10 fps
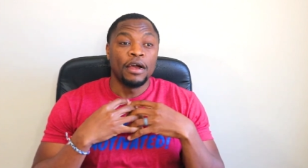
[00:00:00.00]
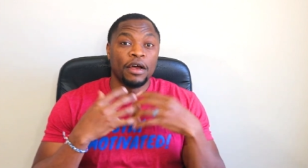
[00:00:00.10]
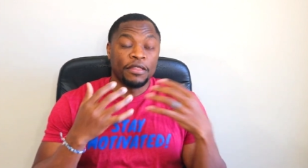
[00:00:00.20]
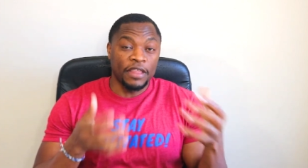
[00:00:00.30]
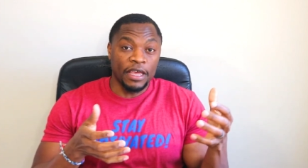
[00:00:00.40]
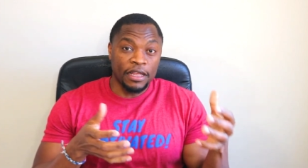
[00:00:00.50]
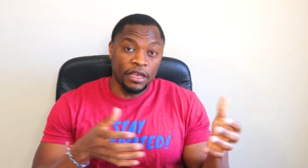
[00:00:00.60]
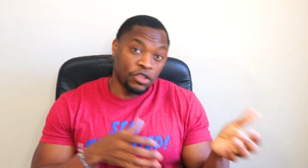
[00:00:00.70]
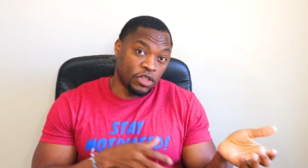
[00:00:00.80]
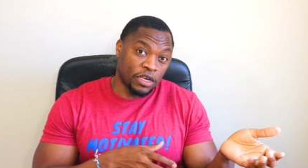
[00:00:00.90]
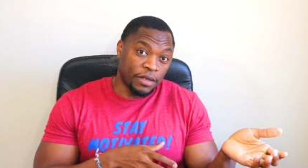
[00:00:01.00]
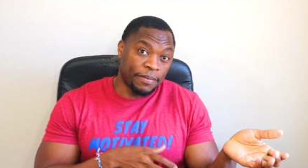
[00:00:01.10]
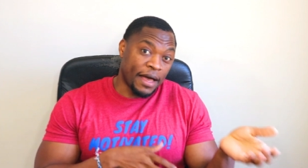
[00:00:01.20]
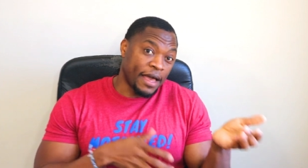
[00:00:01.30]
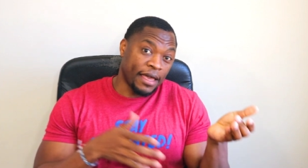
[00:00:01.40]
uh, thinking that you're just going
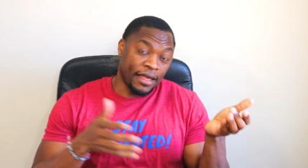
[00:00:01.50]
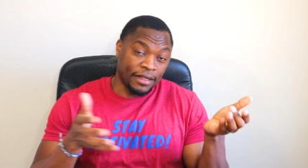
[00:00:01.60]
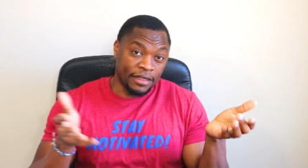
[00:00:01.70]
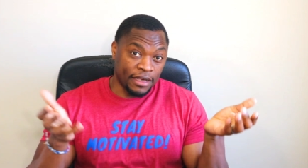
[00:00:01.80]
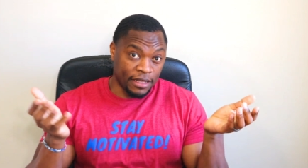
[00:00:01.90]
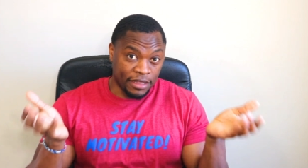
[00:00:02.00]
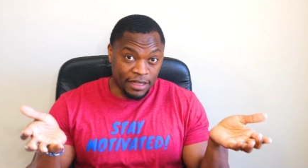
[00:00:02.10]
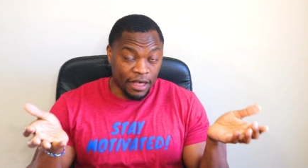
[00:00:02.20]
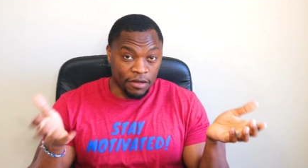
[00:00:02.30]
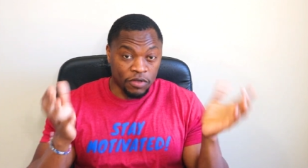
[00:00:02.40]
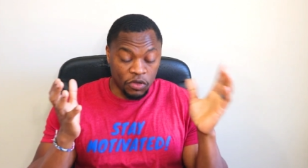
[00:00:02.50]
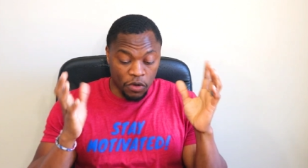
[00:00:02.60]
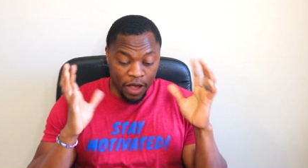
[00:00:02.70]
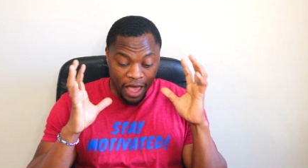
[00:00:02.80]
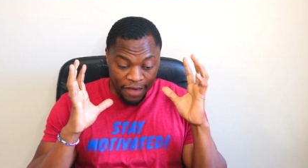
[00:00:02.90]
to buy and, and sell.
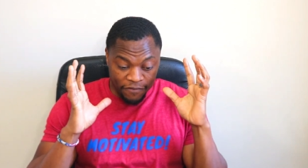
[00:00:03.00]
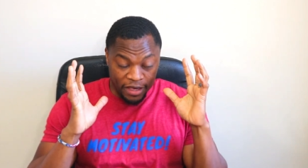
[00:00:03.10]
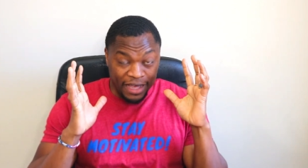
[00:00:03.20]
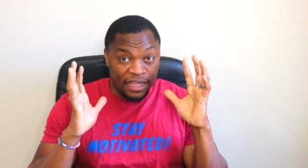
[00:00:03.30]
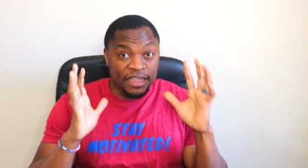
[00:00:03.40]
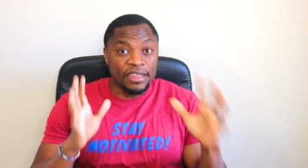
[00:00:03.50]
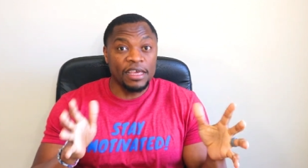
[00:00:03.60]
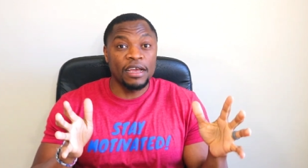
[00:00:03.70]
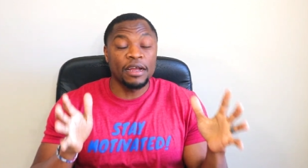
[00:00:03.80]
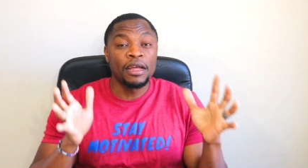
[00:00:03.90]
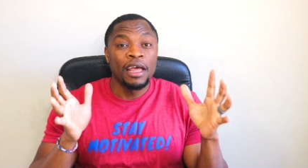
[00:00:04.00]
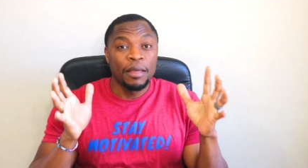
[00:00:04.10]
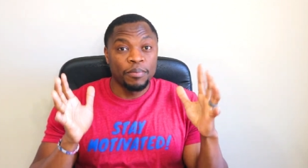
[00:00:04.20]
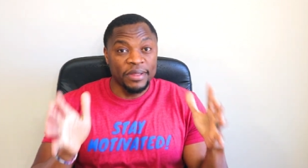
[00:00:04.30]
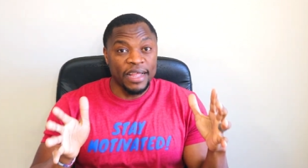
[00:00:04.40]
So have a clear
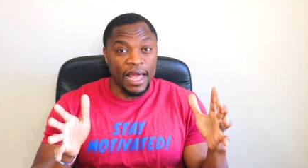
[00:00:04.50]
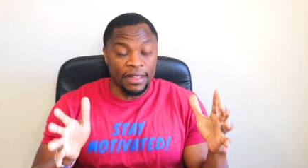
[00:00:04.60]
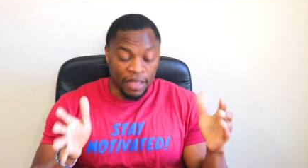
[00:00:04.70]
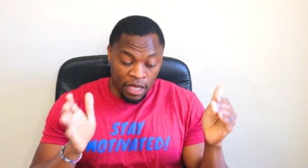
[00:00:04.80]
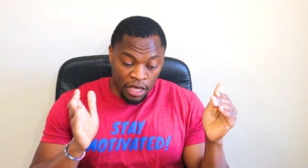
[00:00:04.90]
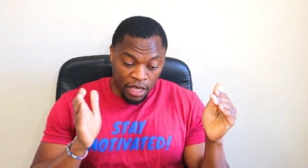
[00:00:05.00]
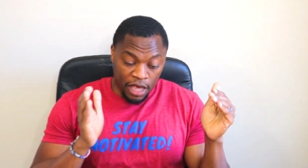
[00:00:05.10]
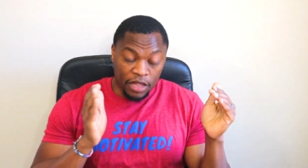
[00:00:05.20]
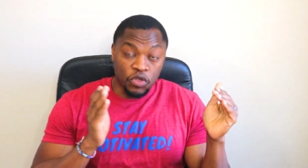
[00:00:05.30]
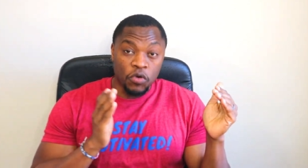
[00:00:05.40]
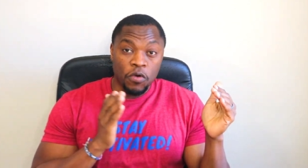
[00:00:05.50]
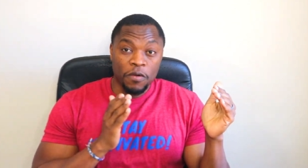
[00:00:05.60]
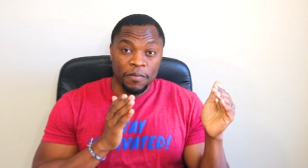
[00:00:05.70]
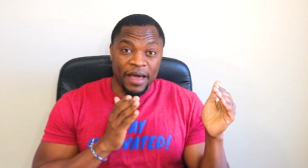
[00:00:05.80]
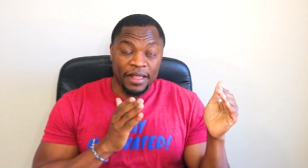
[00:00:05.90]
plan. And
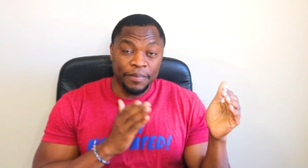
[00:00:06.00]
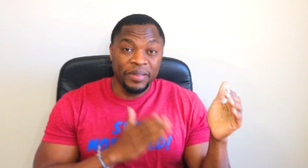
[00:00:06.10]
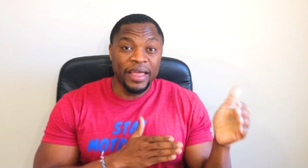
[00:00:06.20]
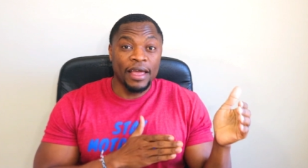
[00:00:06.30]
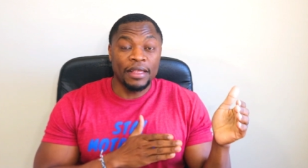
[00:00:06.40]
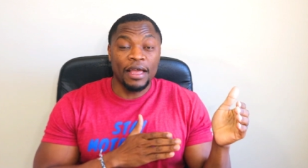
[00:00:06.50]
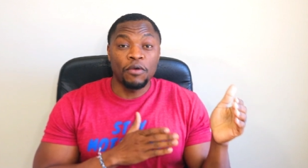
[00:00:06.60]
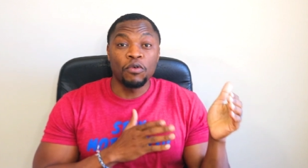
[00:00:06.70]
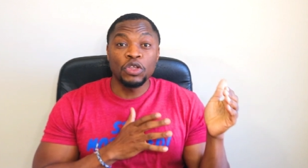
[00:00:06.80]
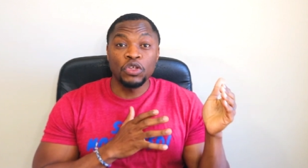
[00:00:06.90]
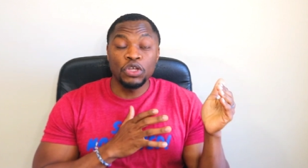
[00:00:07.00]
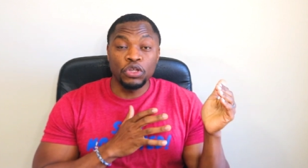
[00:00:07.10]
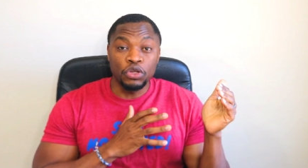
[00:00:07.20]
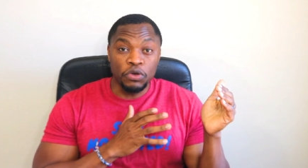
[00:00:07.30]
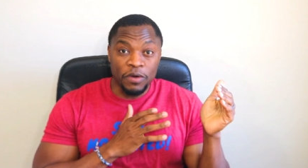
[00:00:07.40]
so by the plan, I want you
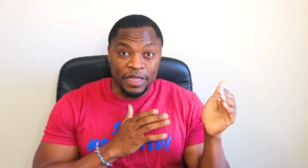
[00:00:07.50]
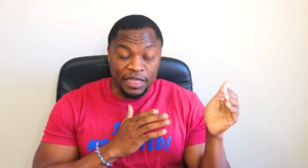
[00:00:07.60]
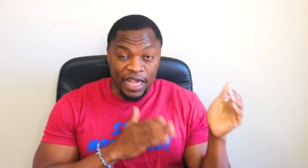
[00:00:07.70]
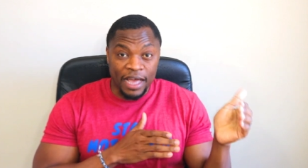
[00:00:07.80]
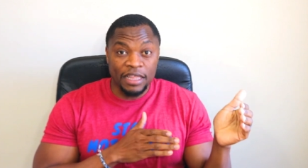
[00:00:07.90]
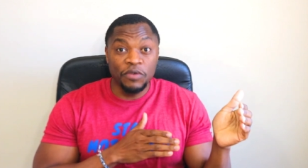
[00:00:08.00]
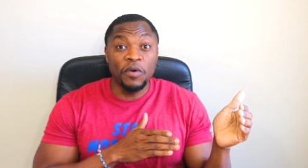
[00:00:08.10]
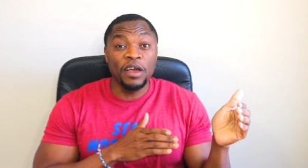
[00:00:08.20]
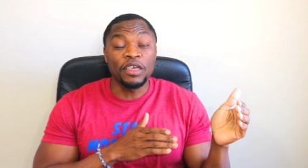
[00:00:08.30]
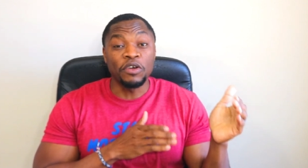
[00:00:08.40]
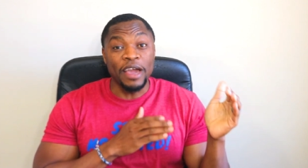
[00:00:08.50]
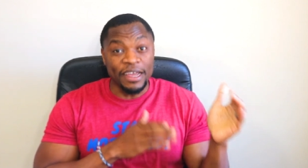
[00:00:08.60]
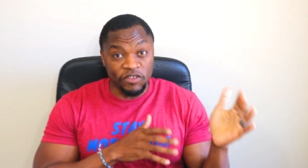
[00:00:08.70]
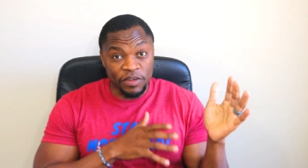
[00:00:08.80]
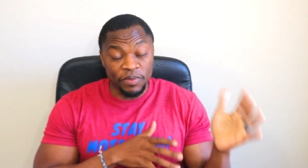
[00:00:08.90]
to know exactly what your
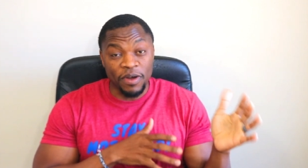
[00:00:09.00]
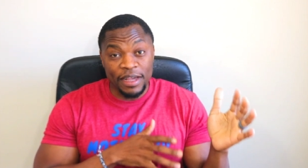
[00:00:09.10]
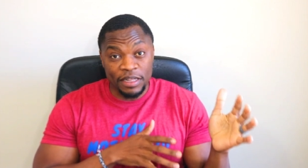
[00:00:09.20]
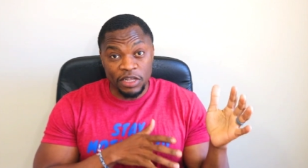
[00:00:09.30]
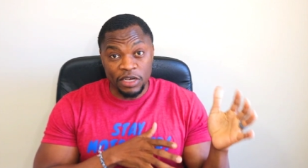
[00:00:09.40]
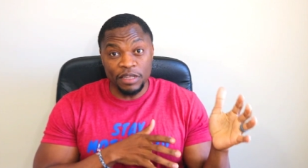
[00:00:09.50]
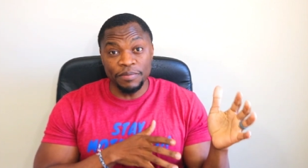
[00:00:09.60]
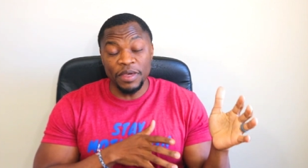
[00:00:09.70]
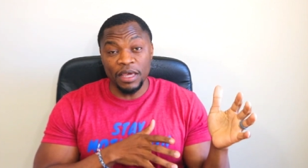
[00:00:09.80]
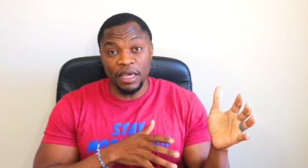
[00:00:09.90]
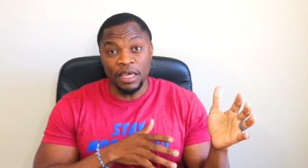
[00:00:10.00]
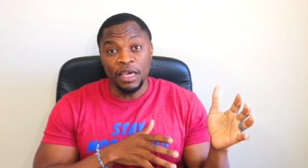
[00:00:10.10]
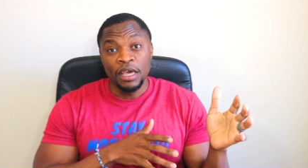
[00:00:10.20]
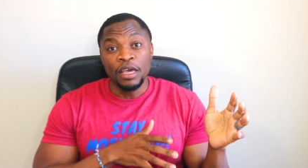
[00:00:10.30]
entry price is going to be.